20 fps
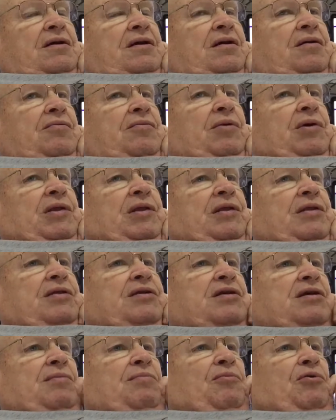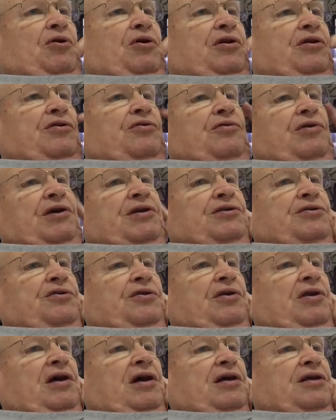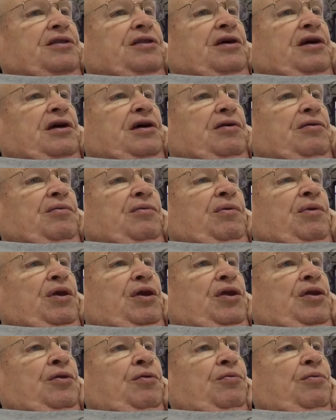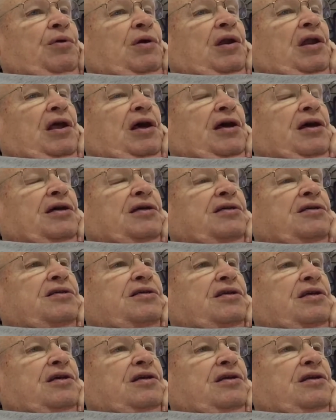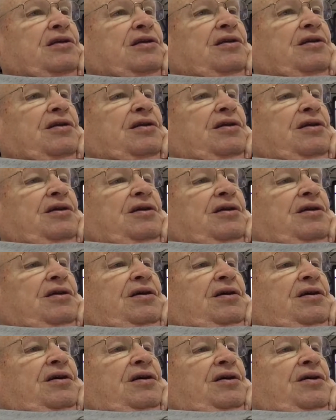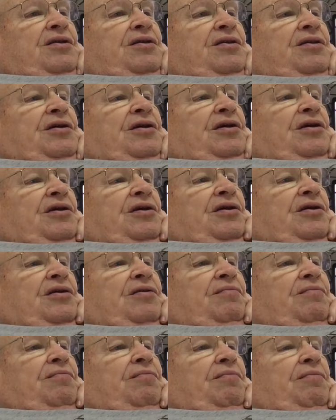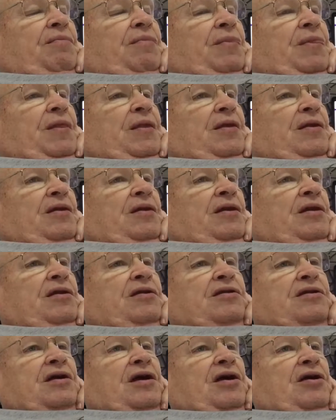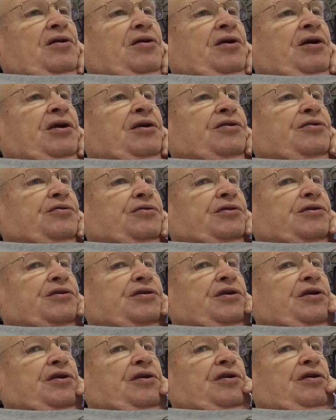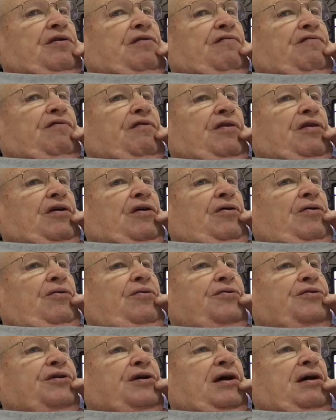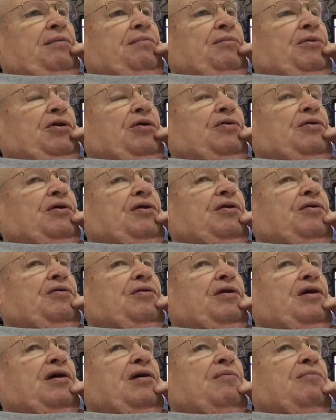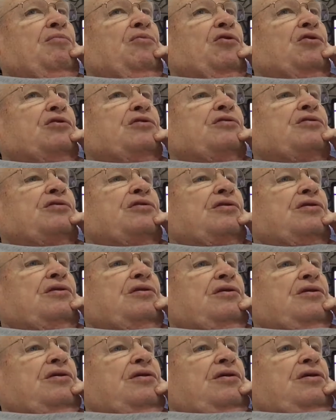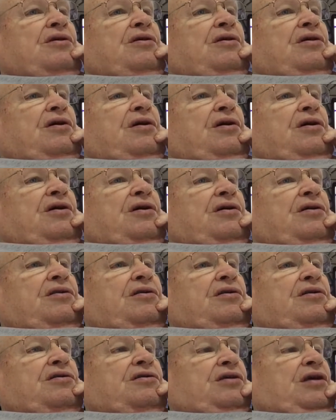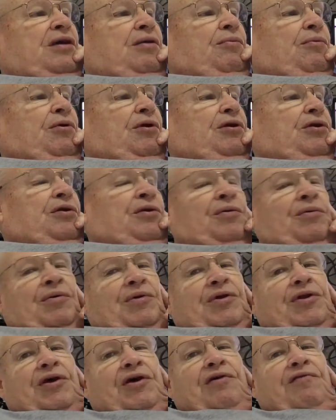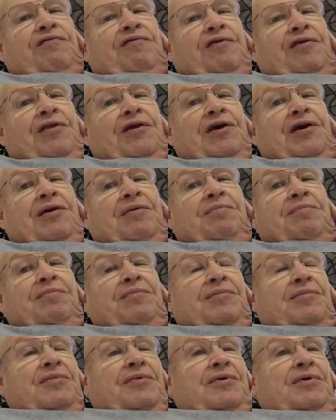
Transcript: And when someone treats you like that, you realize that their entire interest in you for the whole time you knew them was to see what you would do for them.